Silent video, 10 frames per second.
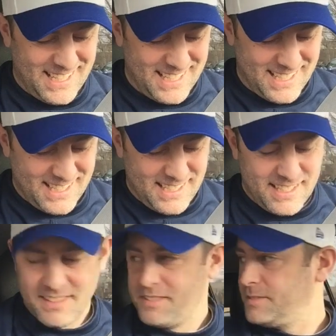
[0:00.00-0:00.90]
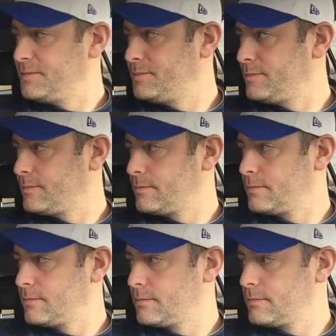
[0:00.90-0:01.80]

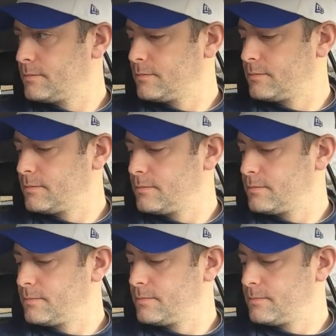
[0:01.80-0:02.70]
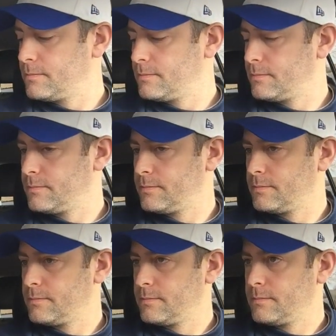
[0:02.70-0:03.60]

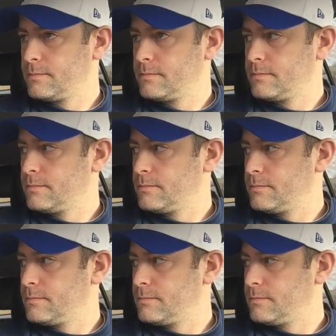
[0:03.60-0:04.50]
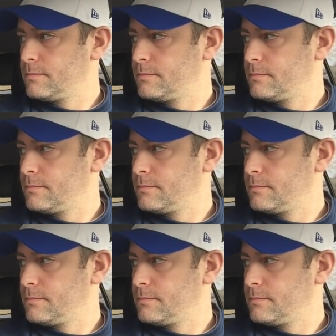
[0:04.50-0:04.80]
[no speech]